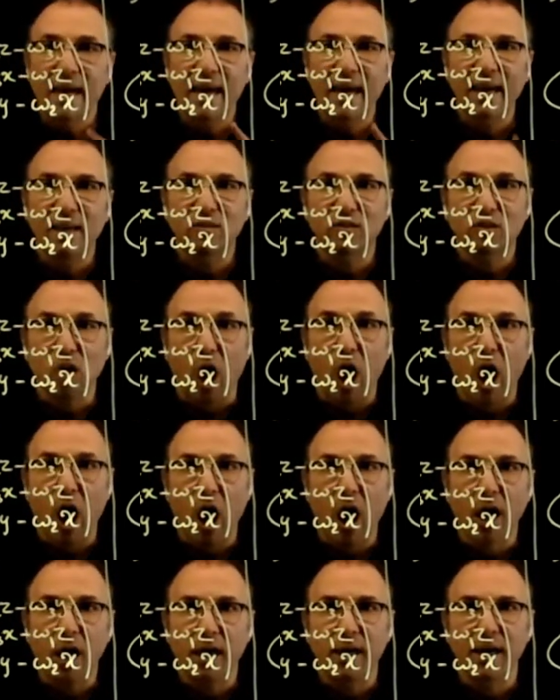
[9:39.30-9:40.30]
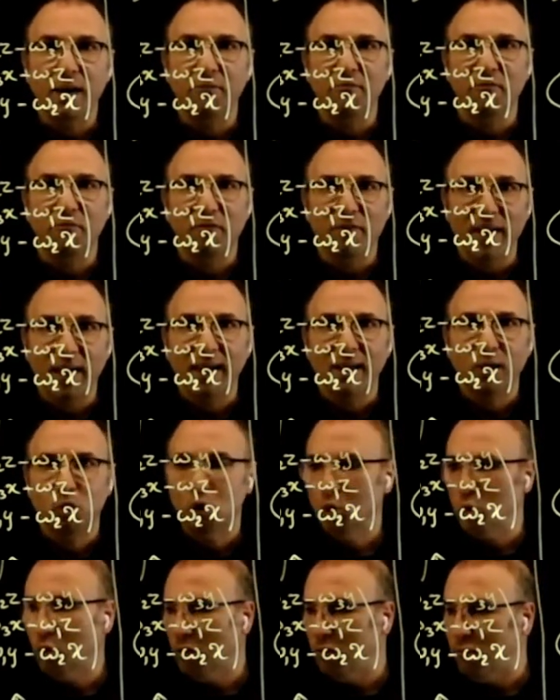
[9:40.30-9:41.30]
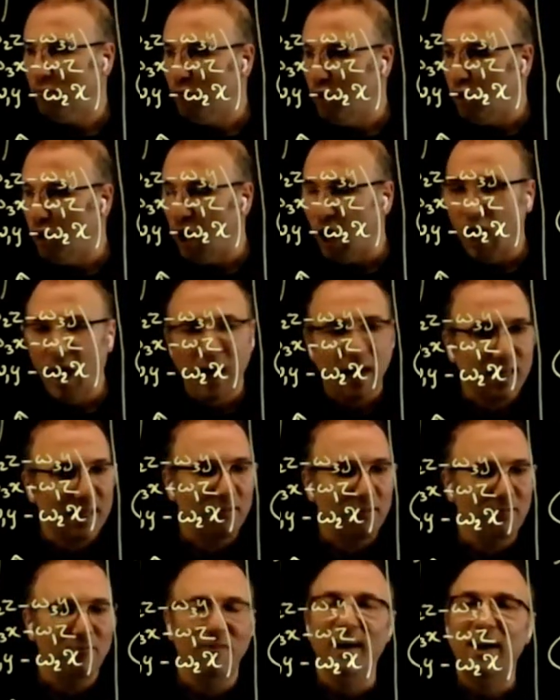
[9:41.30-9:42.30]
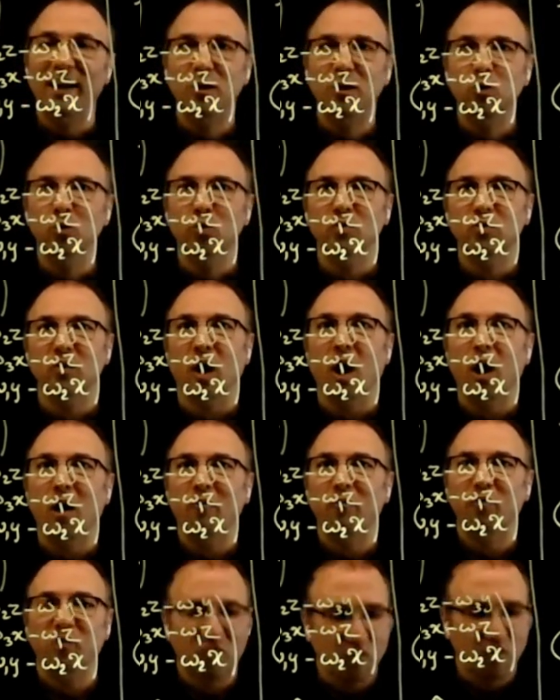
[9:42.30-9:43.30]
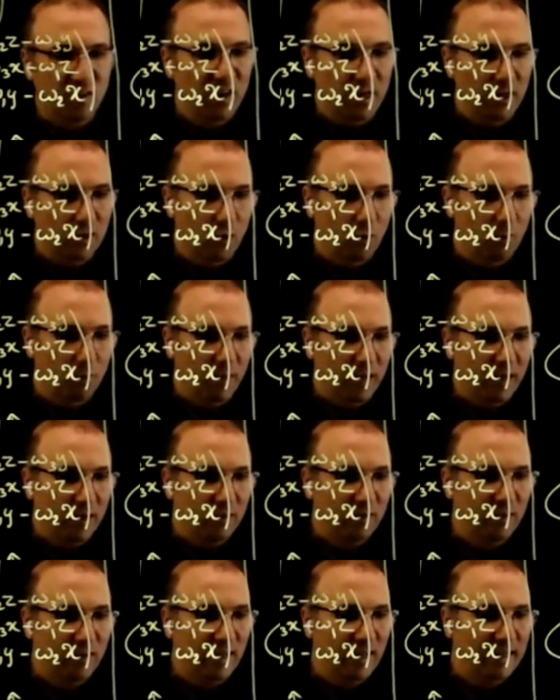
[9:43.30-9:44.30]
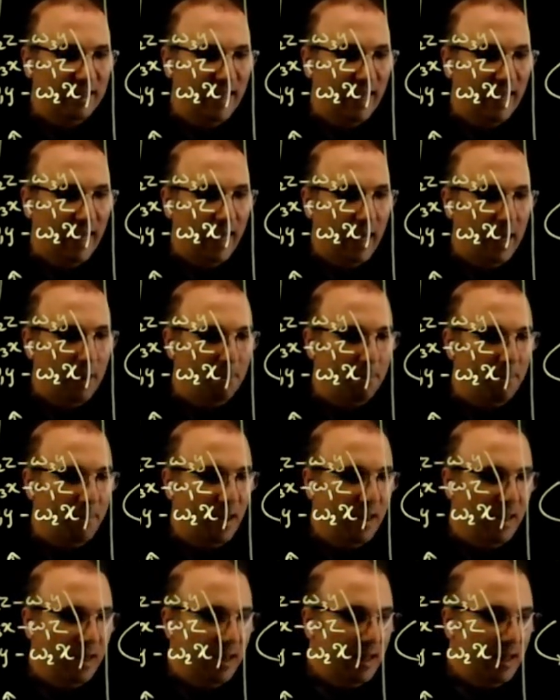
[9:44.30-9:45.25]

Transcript: is eigenvector for eigenvalues of 0, because that m,